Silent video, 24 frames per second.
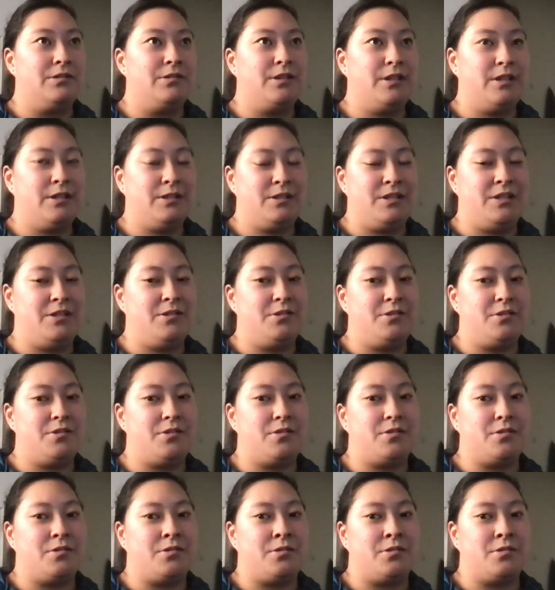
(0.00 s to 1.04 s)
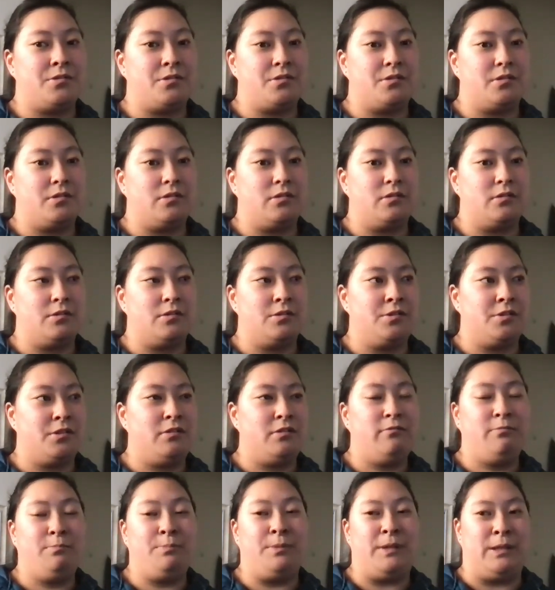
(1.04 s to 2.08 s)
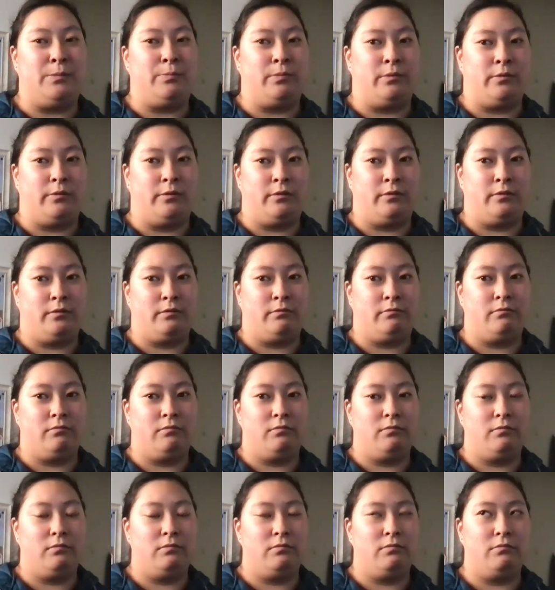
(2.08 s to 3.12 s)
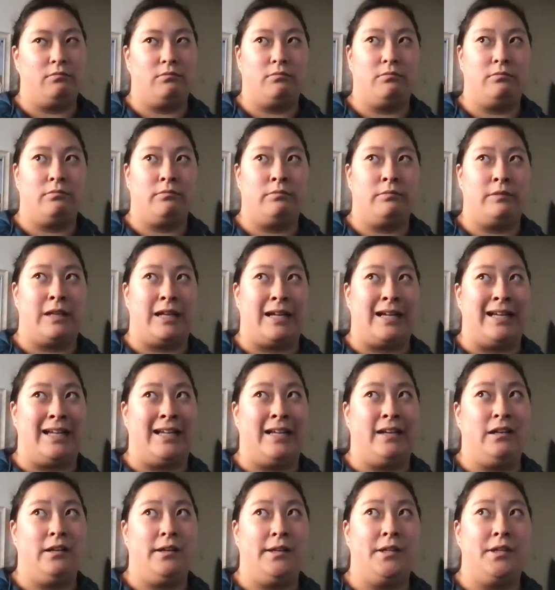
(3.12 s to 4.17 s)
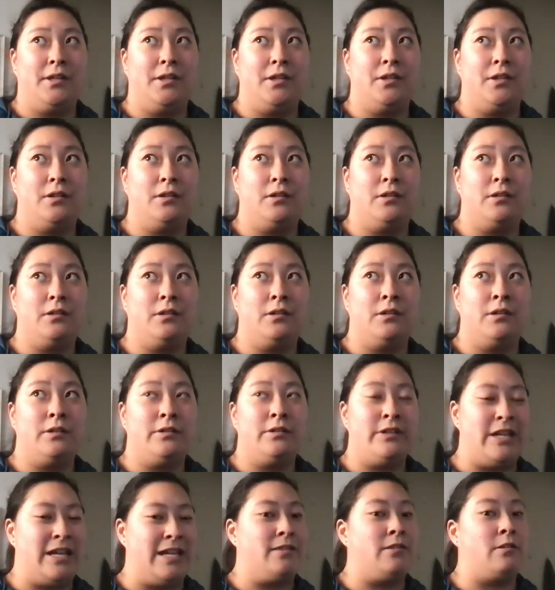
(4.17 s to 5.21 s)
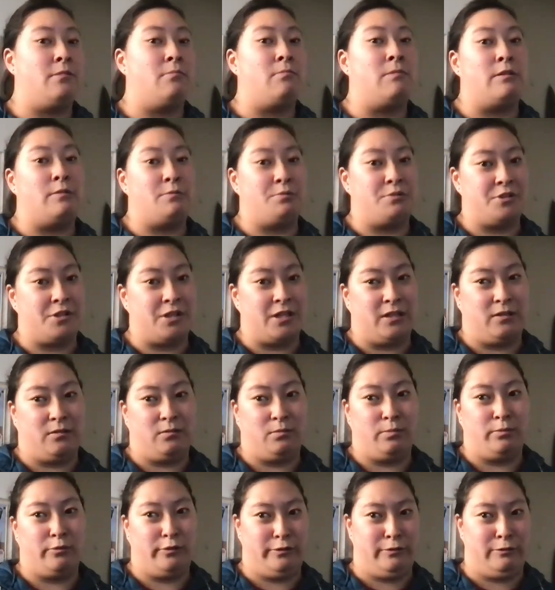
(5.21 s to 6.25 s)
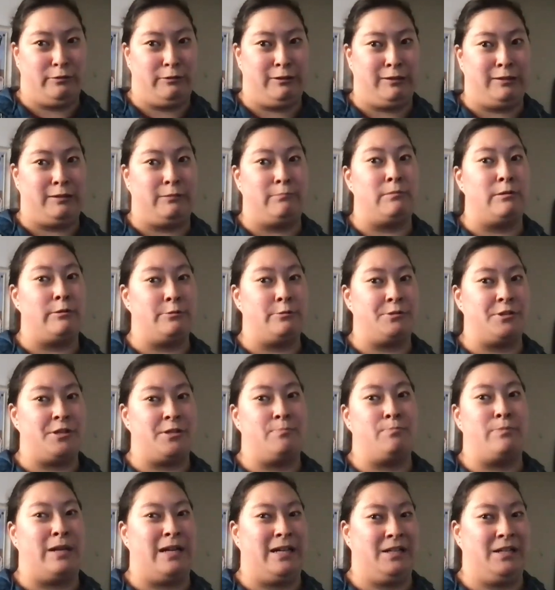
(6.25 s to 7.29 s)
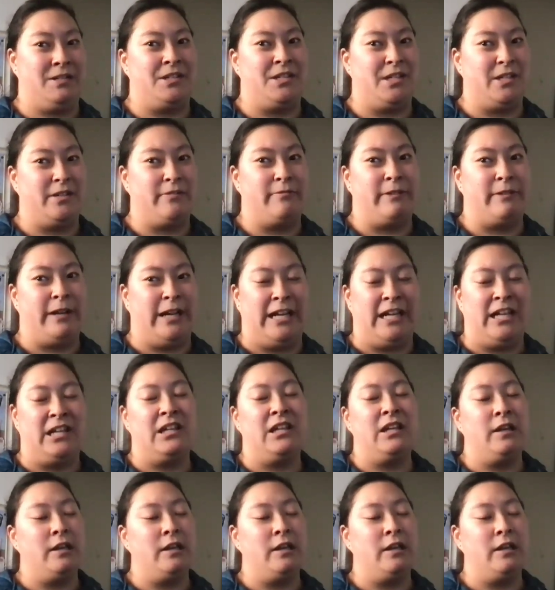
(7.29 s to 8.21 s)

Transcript: Doesn't serve people that need the most help or are the most impacted, right?